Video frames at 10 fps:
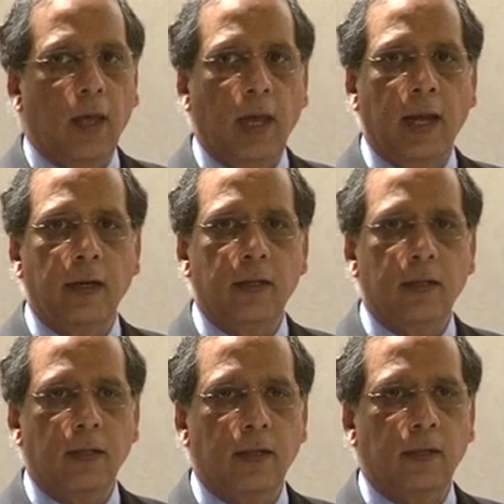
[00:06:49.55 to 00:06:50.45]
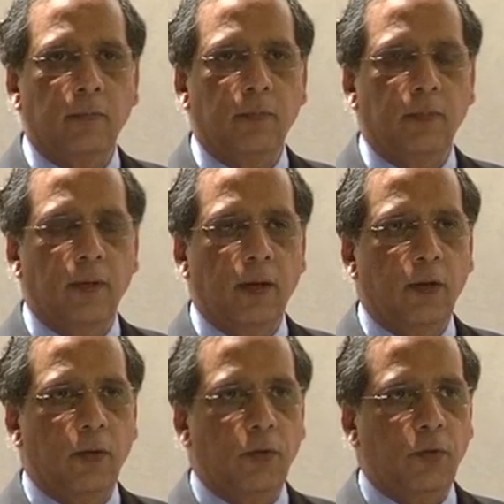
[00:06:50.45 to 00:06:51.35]
And uh,
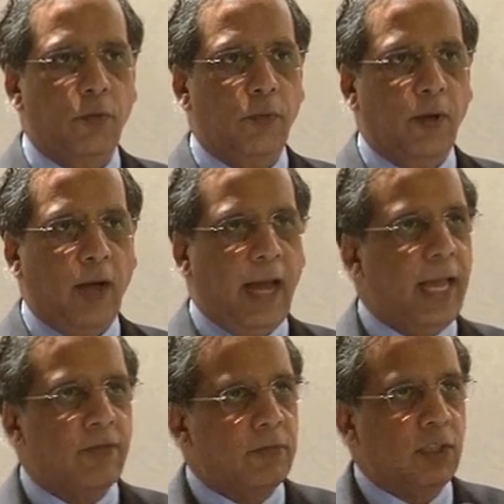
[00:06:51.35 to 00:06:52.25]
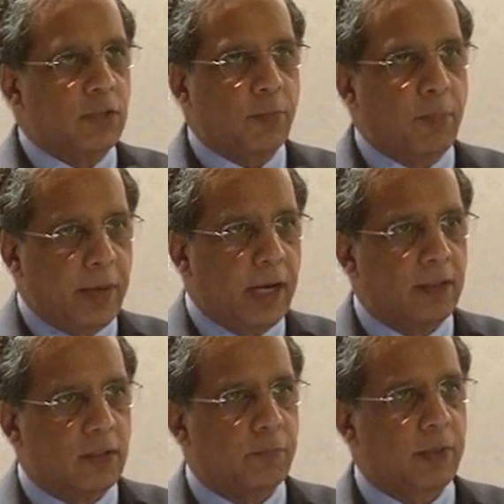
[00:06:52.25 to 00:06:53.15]
I haven't just
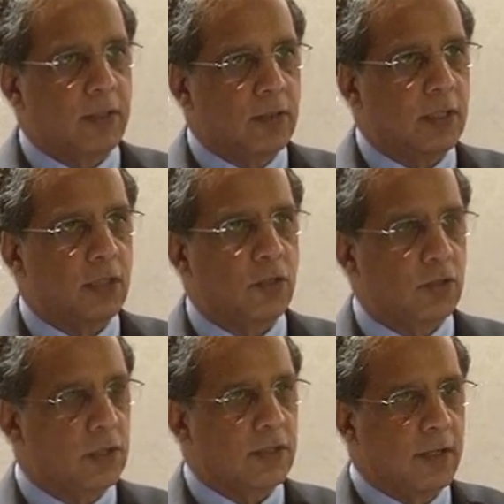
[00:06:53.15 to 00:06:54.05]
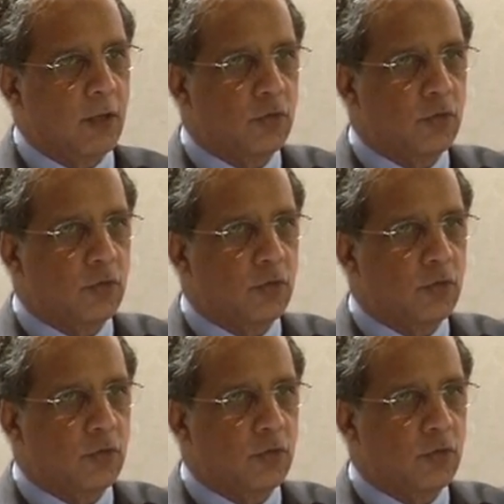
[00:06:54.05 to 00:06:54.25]
prepared this presentation just now,